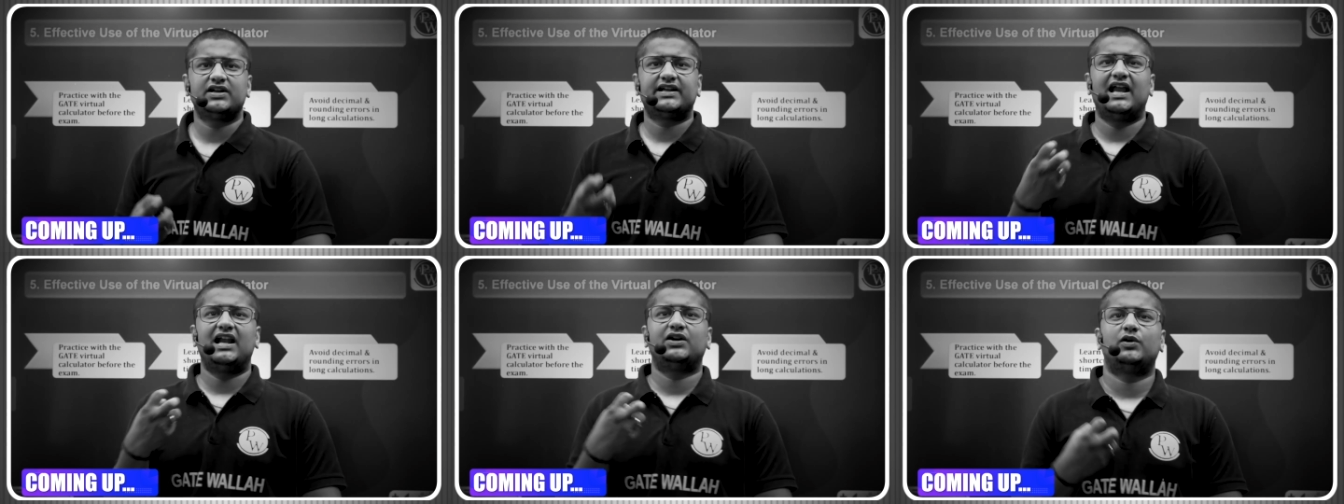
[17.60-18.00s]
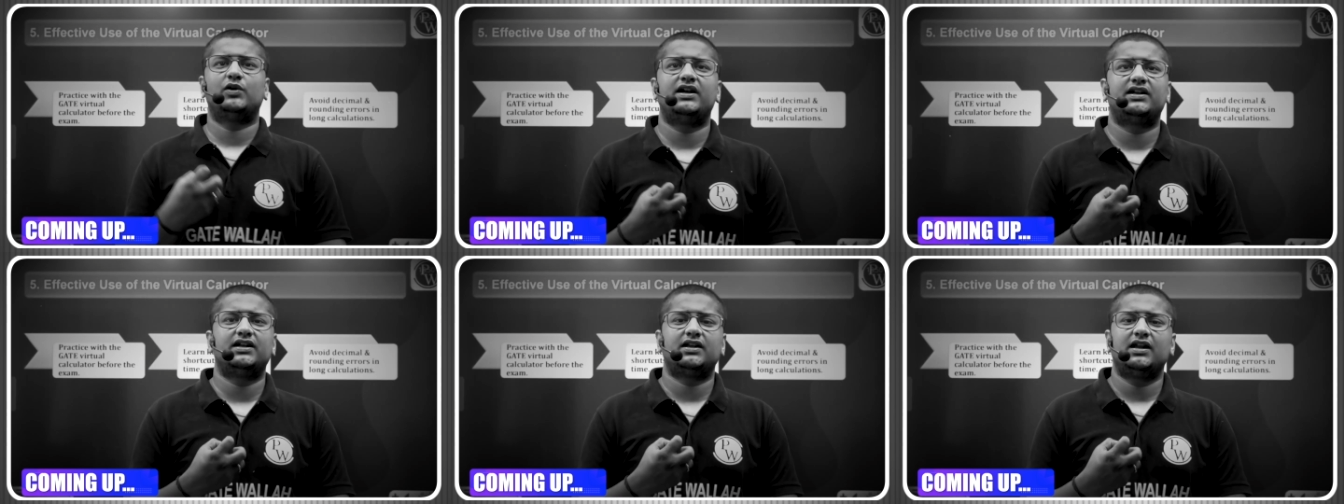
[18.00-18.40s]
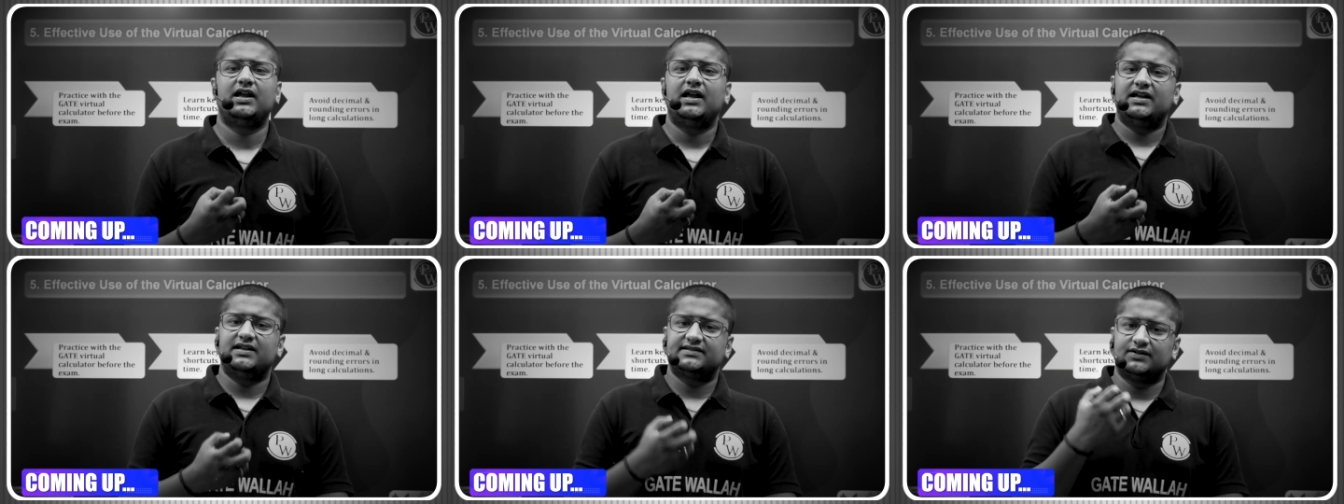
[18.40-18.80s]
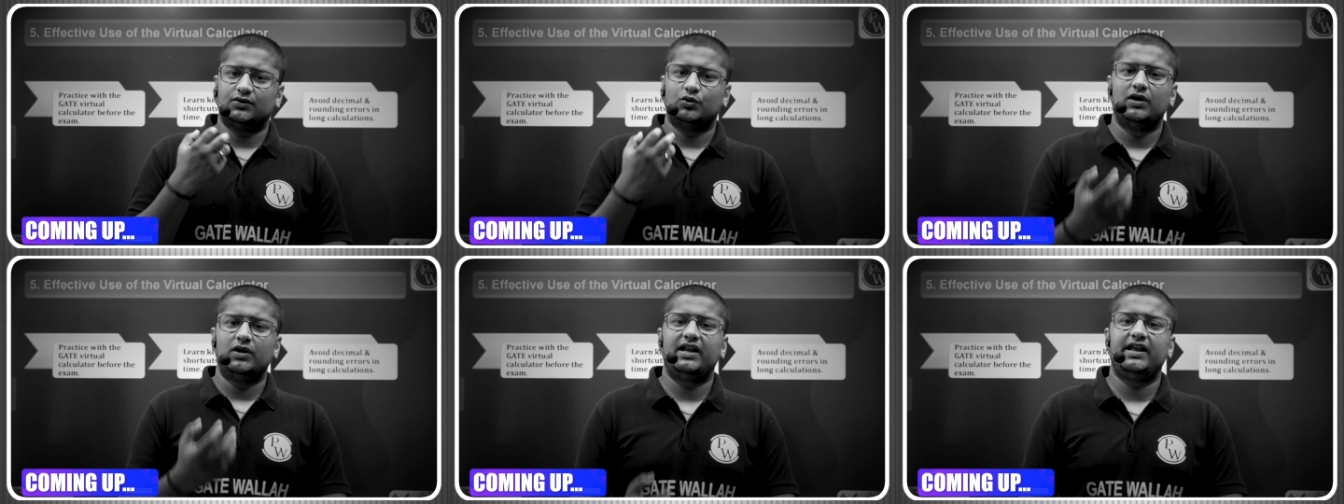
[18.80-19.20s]
calculator is the
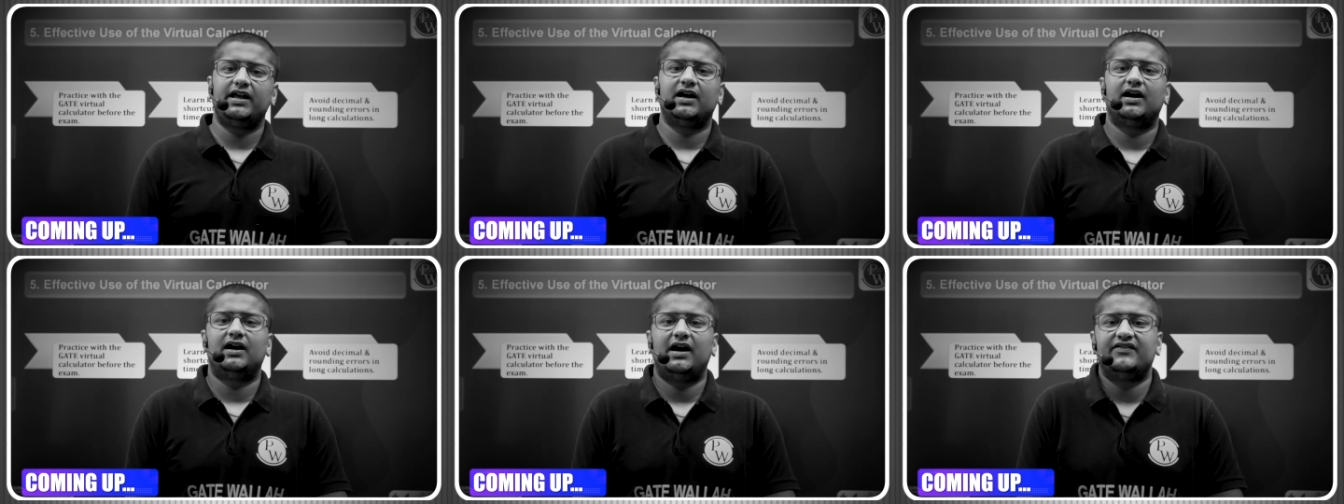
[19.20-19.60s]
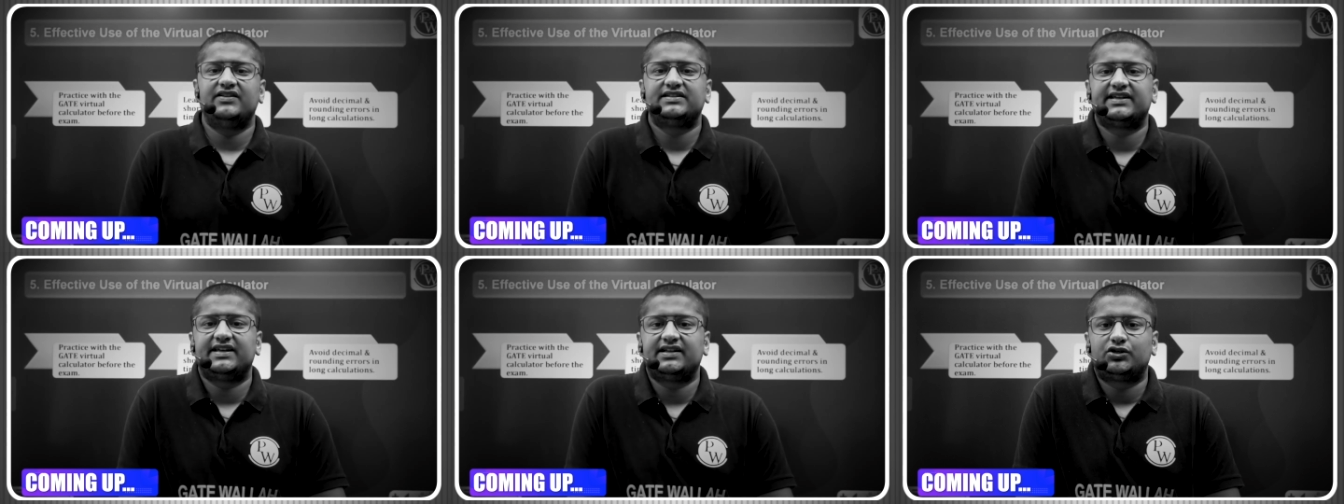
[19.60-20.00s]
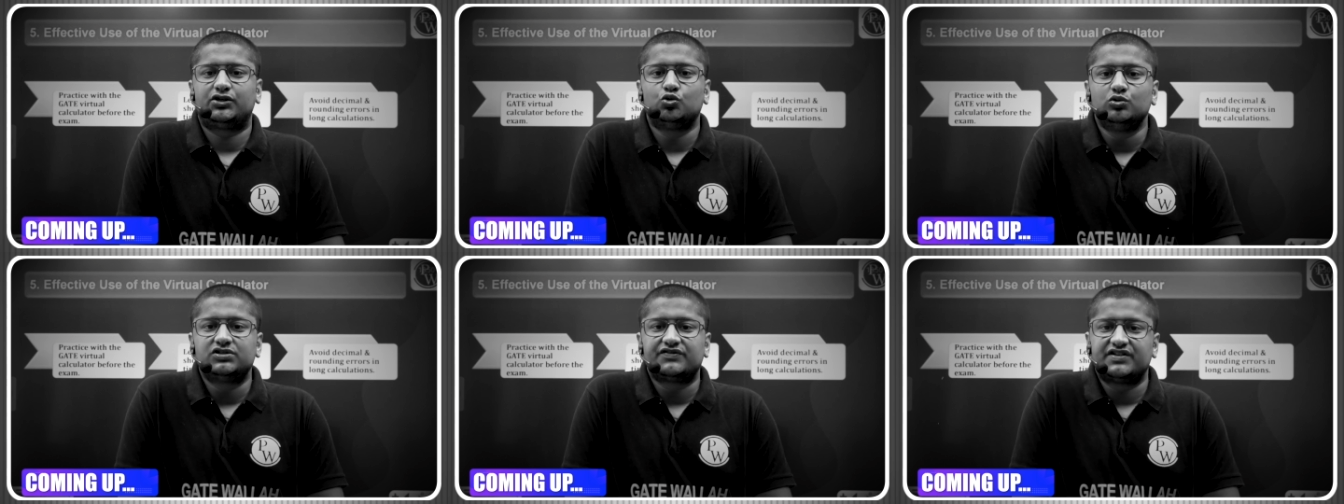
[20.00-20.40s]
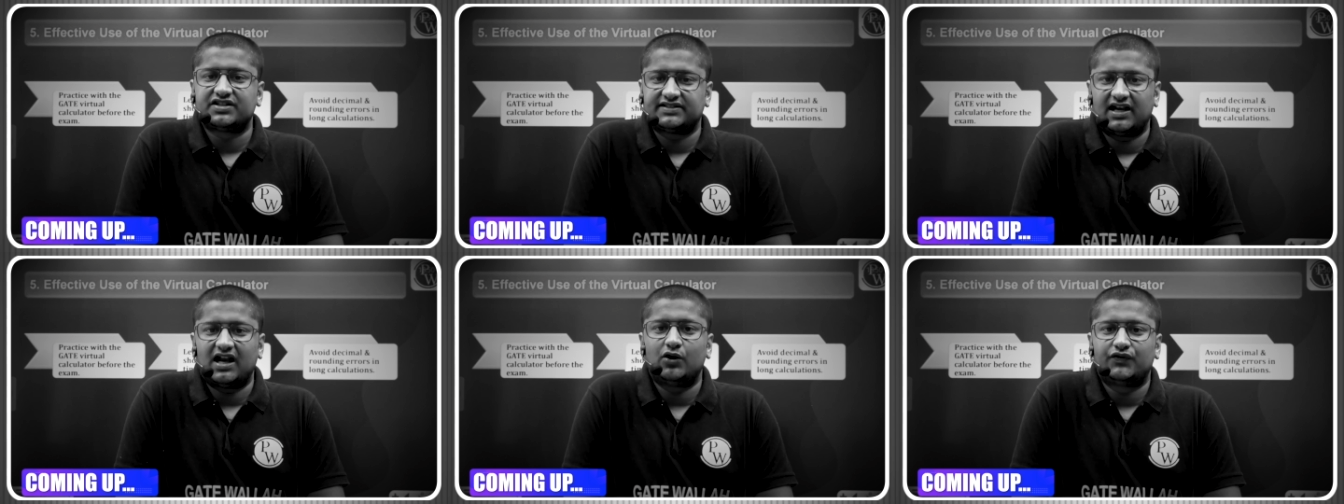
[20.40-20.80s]
only uh, i will say tools which is
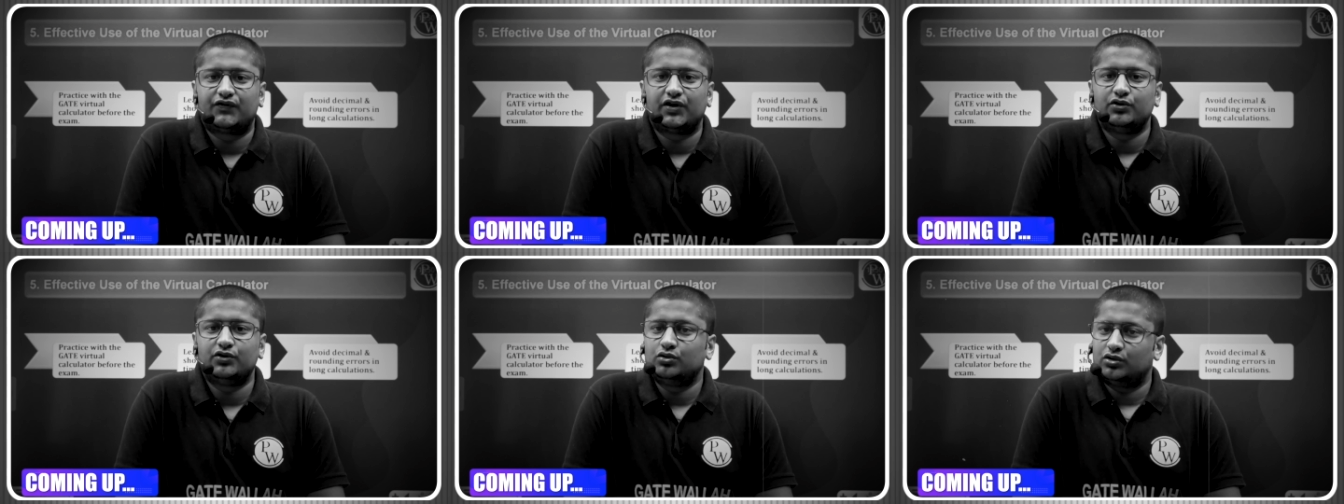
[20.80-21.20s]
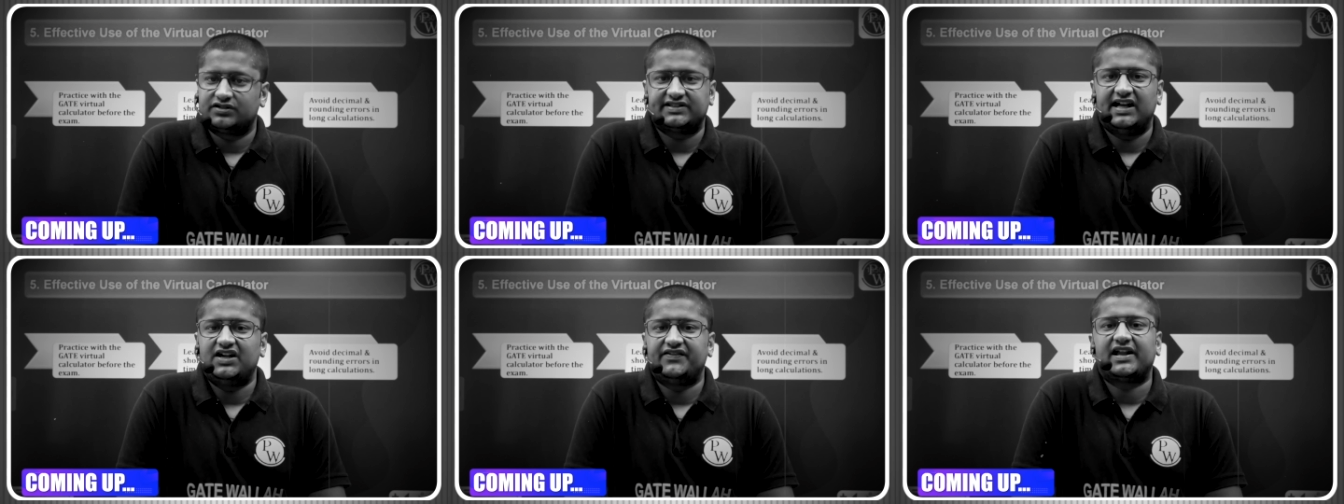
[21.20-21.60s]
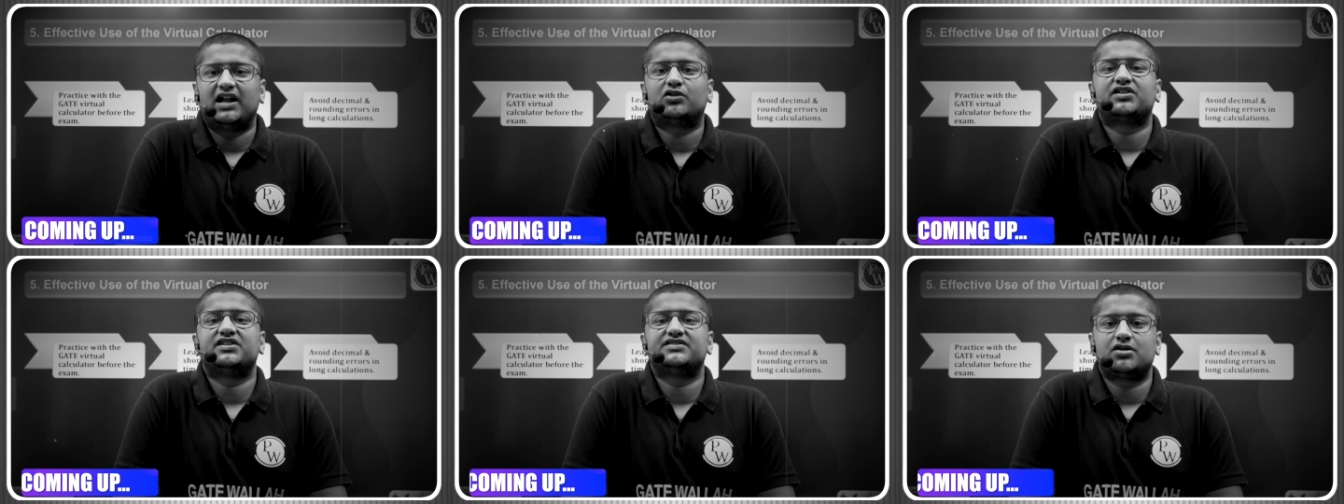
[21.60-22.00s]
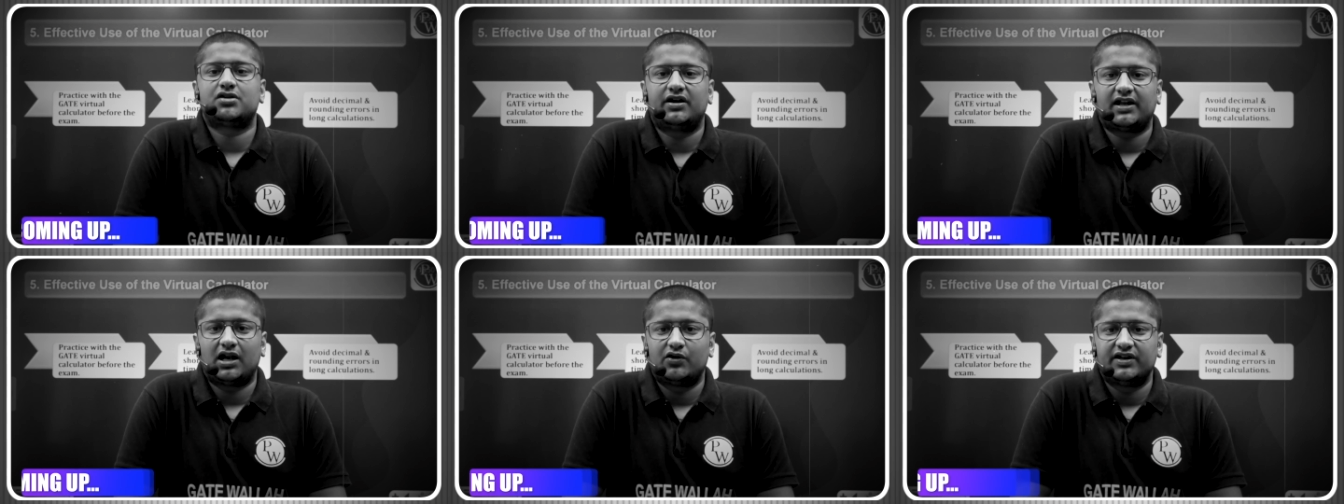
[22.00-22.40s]
allowed for you Magic calculator is not
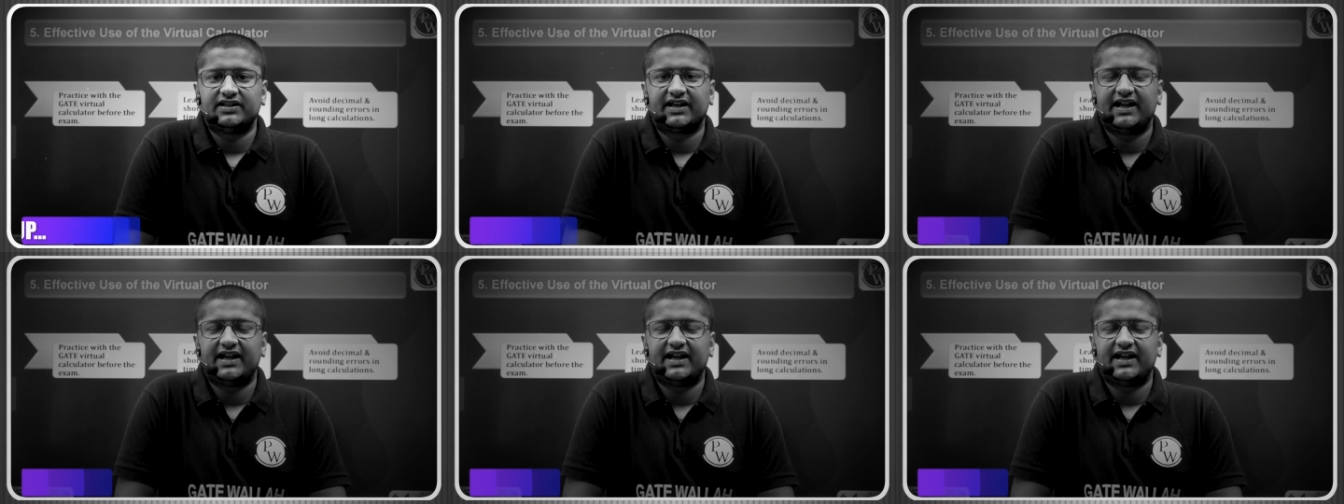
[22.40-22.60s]
allowed in the gate